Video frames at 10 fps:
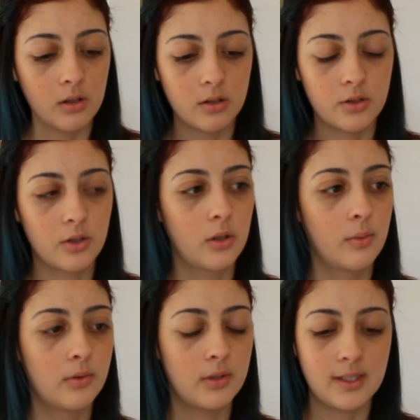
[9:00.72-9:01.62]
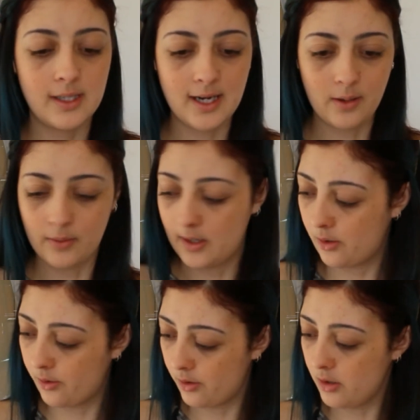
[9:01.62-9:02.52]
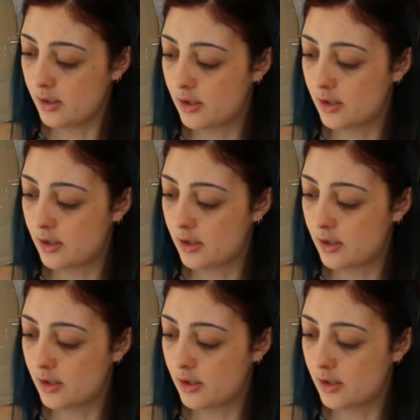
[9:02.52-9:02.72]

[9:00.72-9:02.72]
So we'll see how we go.